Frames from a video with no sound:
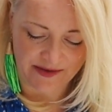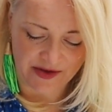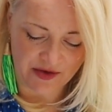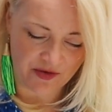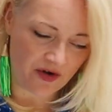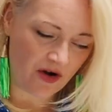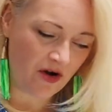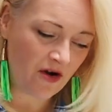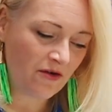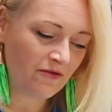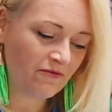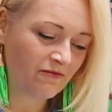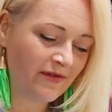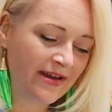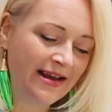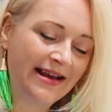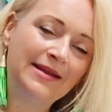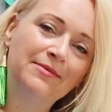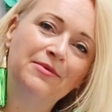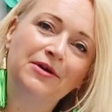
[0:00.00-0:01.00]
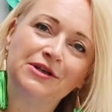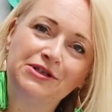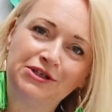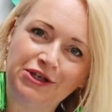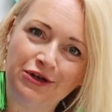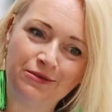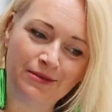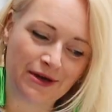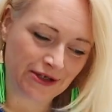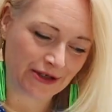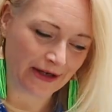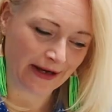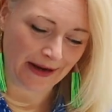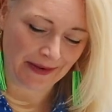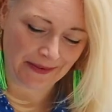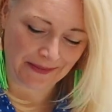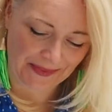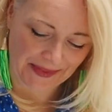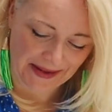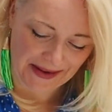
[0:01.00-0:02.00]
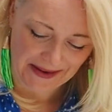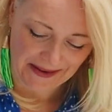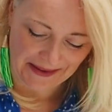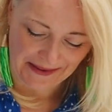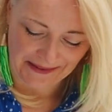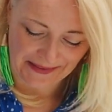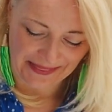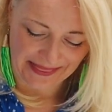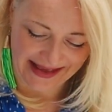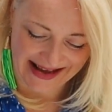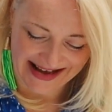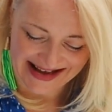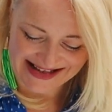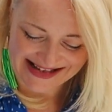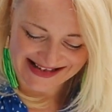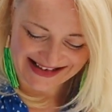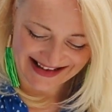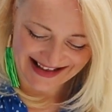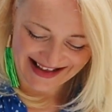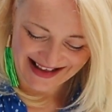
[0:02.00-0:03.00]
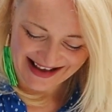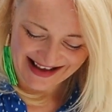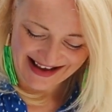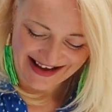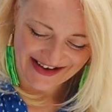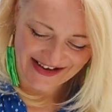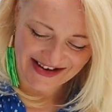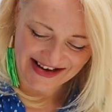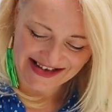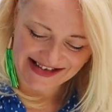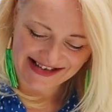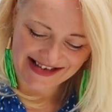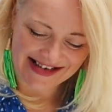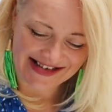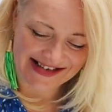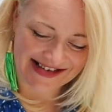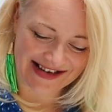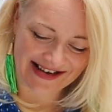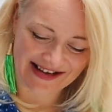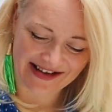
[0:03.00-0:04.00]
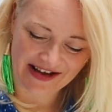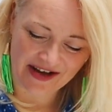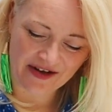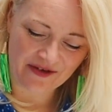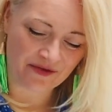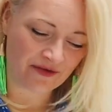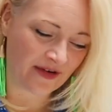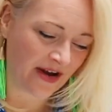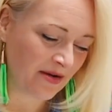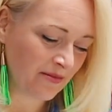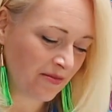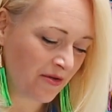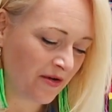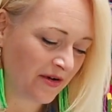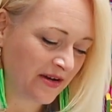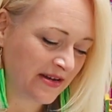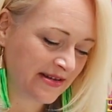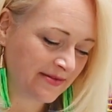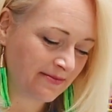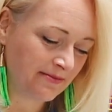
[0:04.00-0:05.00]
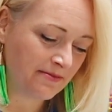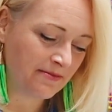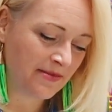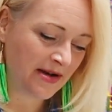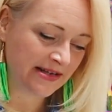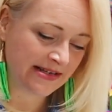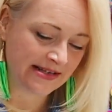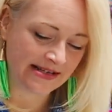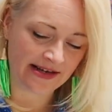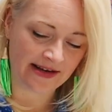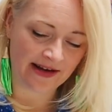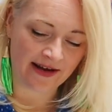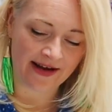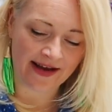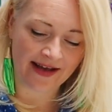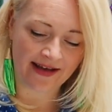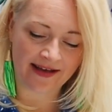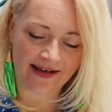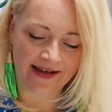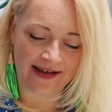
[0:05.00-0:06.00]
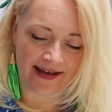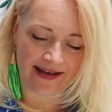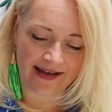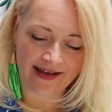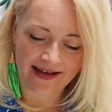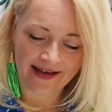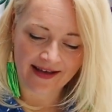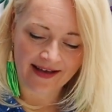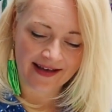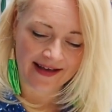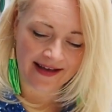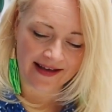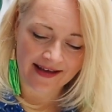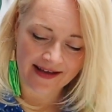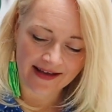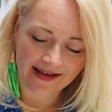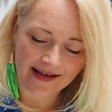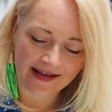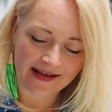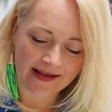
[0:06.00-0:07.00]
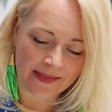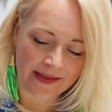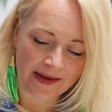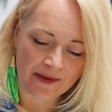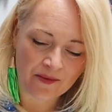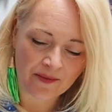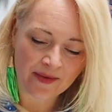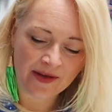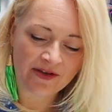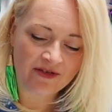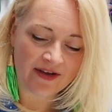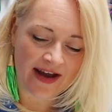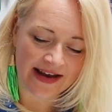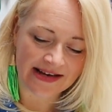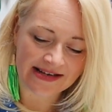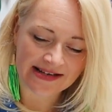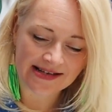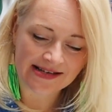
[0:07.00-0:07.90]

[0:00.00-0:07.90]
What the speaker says: You can't really put too much glue on these. You can just go for it and put on as much as you like, and that will be great.